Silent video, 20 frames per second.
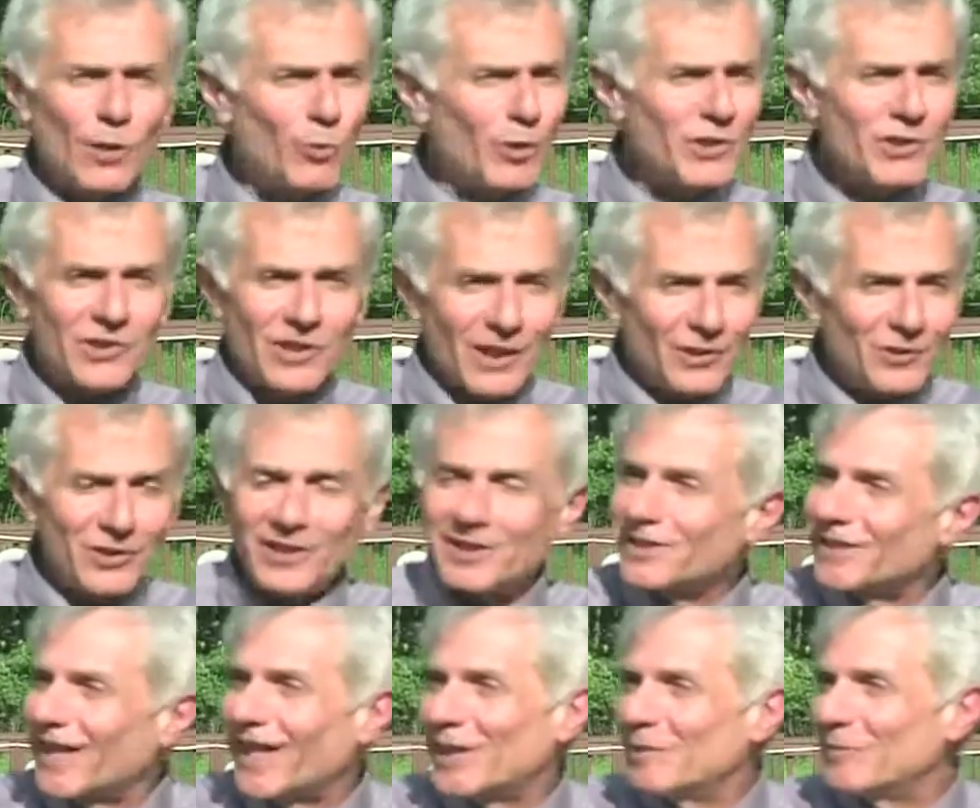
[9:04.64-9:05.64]
with such
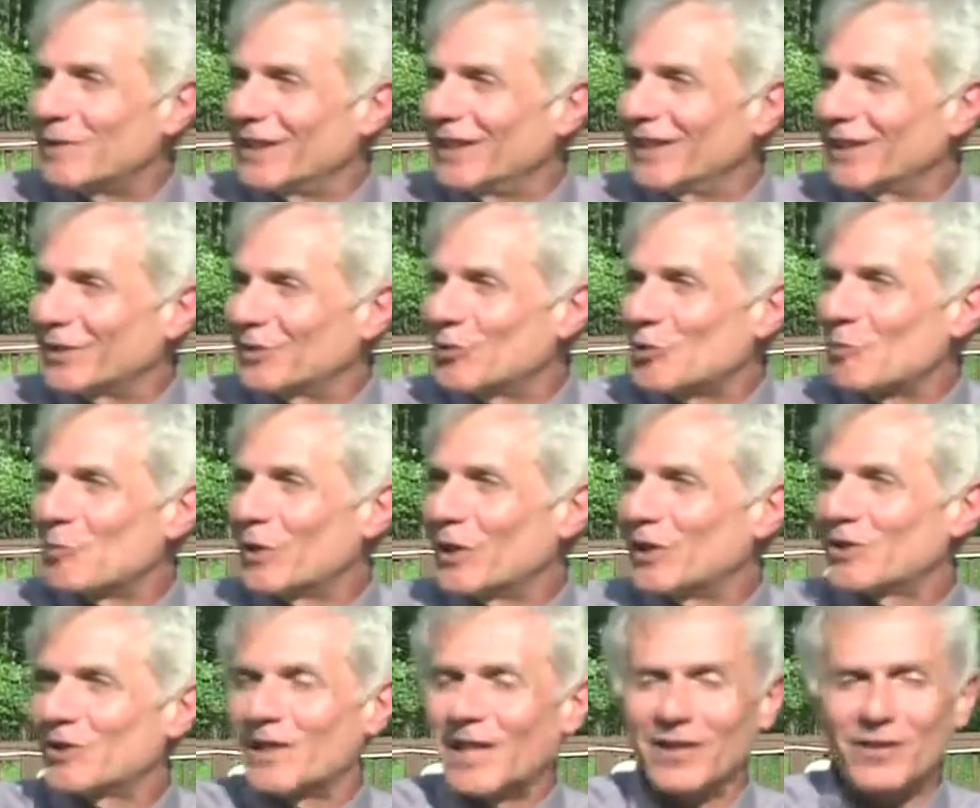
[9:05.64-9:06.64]
excitement and
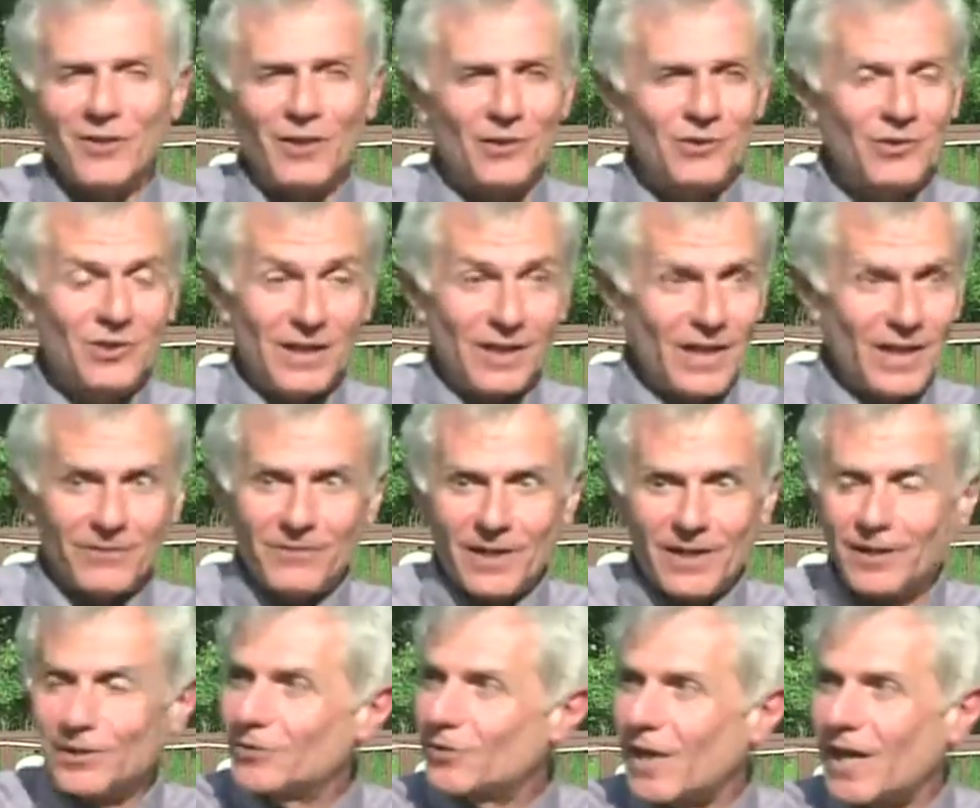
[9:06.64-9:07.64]
exuberance that I thought, gee, I've got
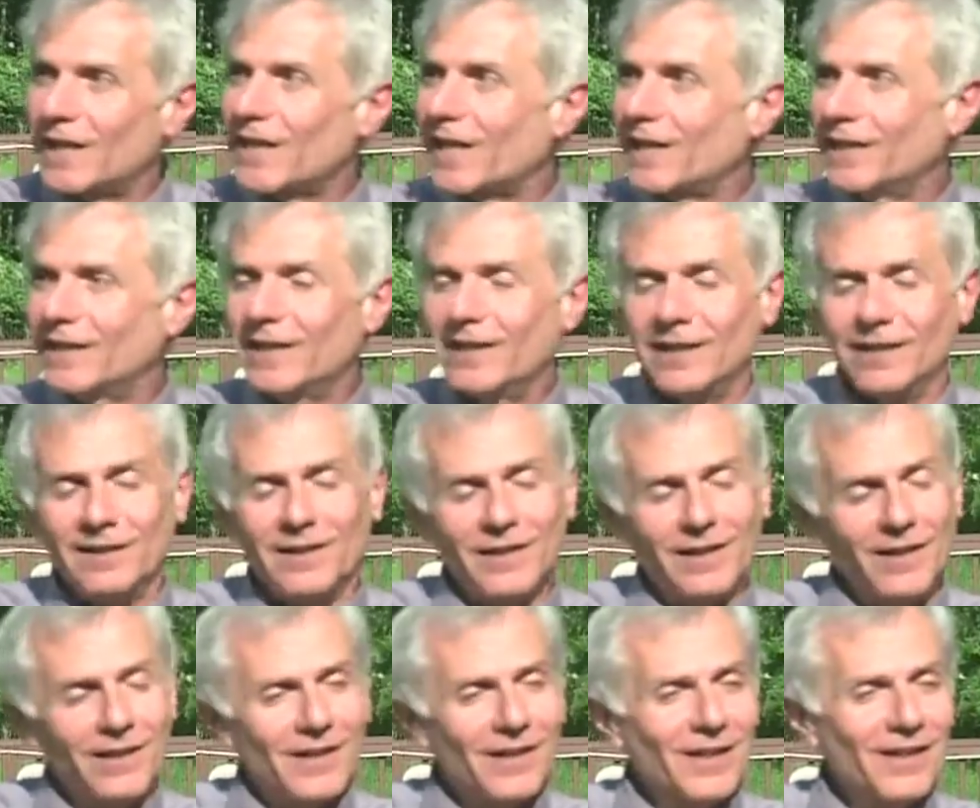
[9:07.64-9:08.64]
to try that again. So
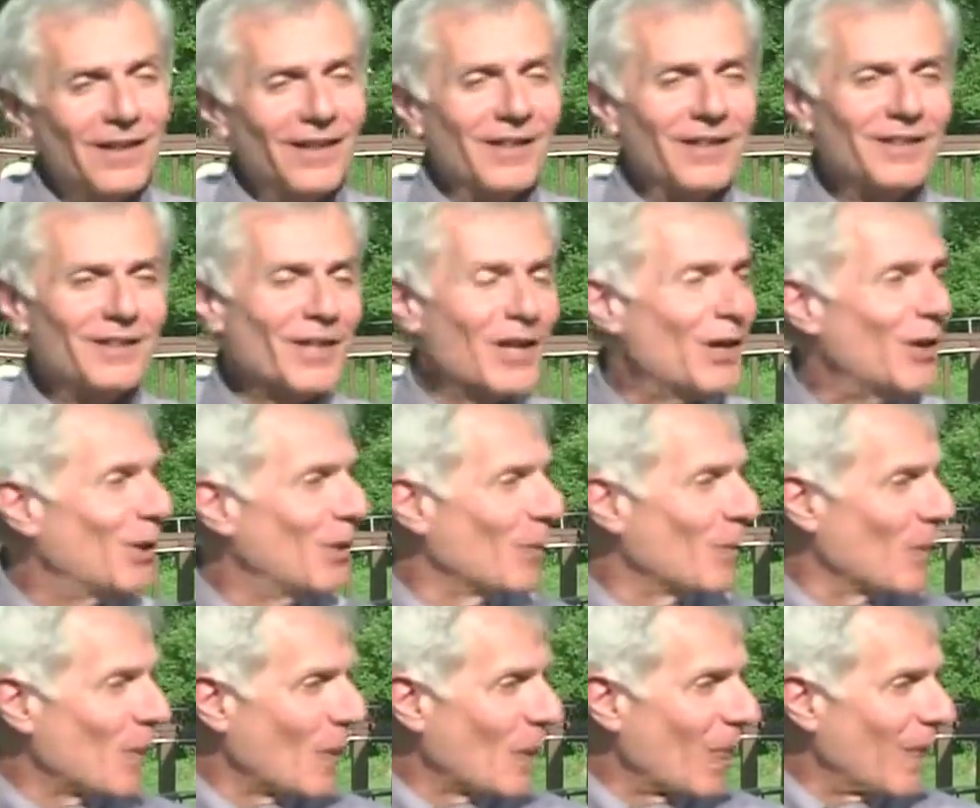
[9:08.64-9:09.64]
he had a
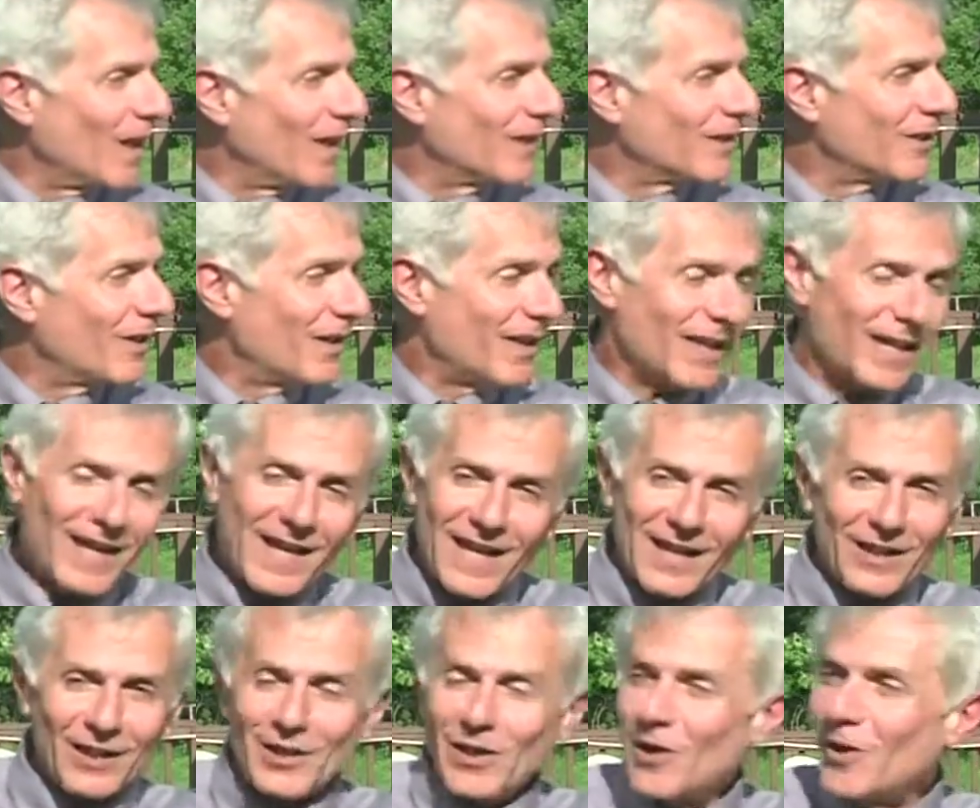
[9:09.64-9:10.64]
goal then. He runs
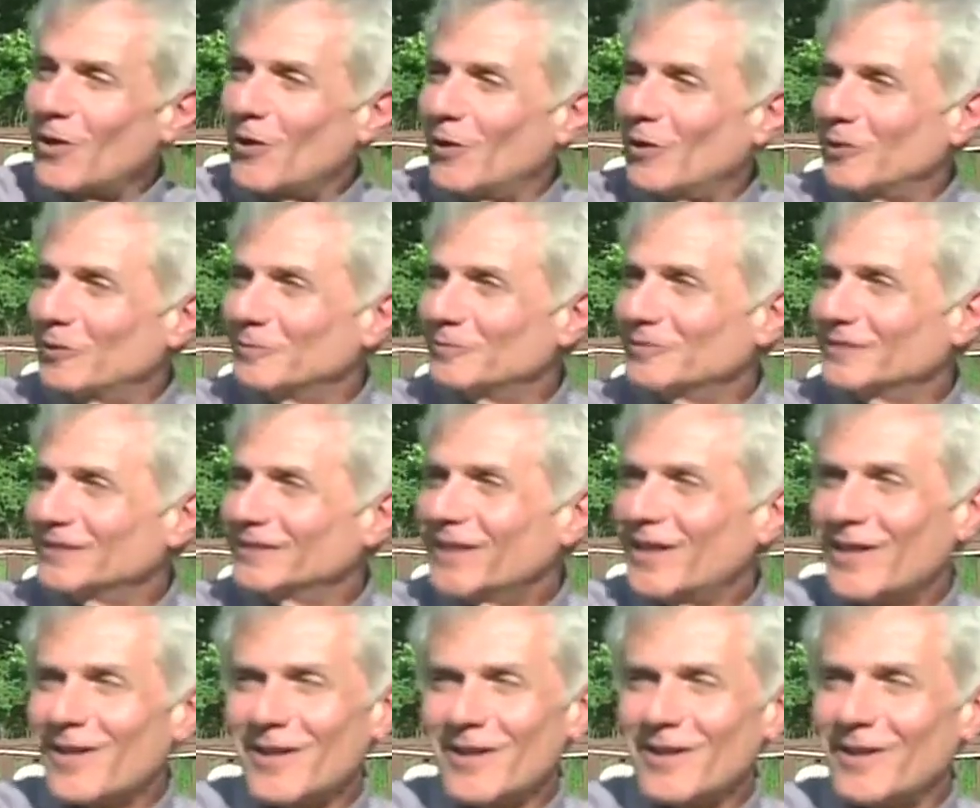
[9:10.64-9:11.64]
by my house every day.
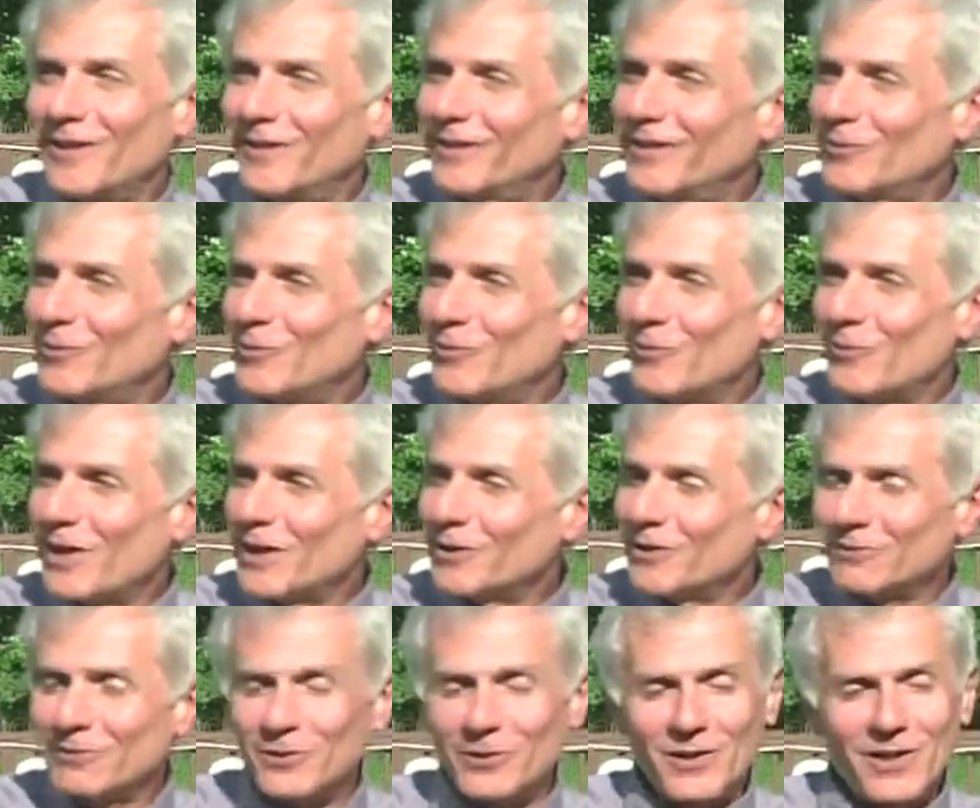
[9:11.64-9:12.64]
Oh, yeah.
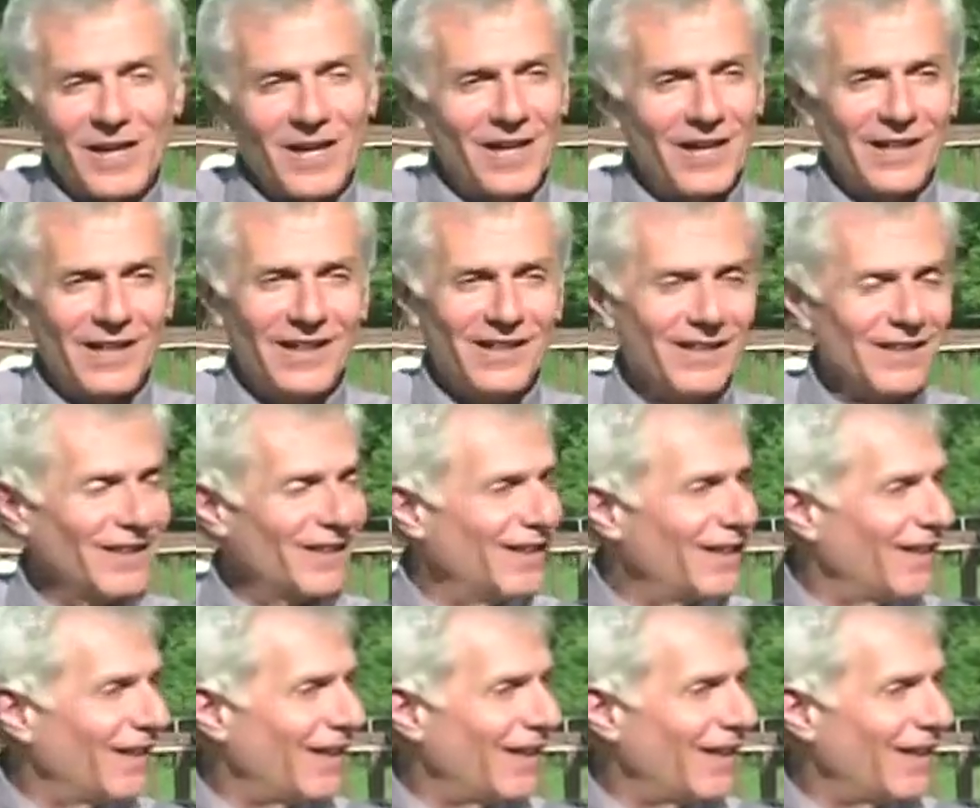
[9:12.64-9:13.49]
Wonderful guy. Yeah, I know Mark.